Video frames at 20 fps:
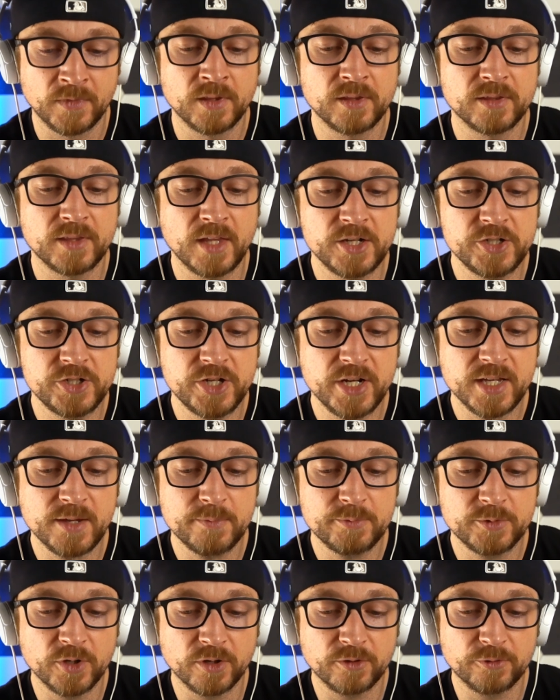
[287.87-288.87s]
Then
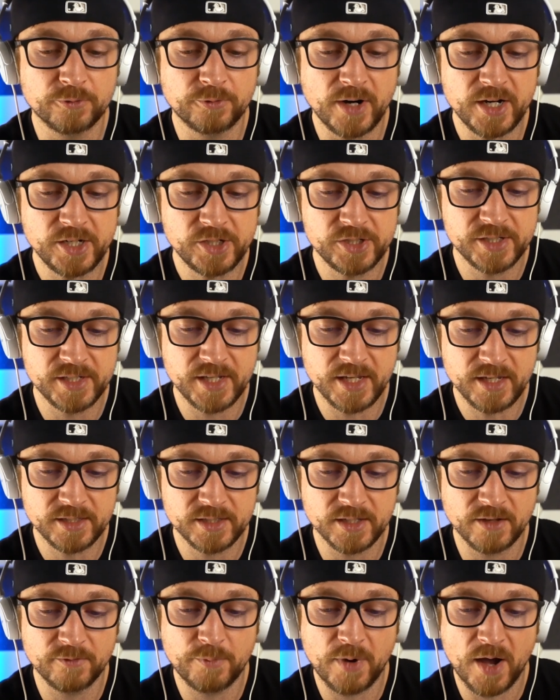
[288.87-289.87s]
Jacob took fresh sticks
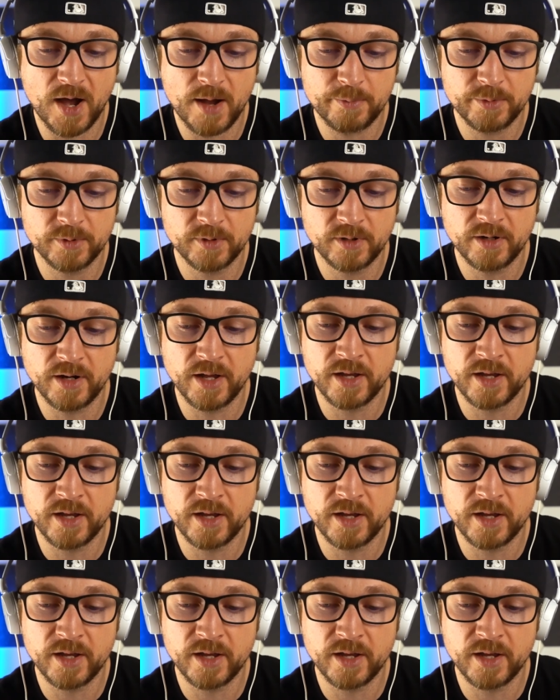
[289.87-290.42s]
of poplar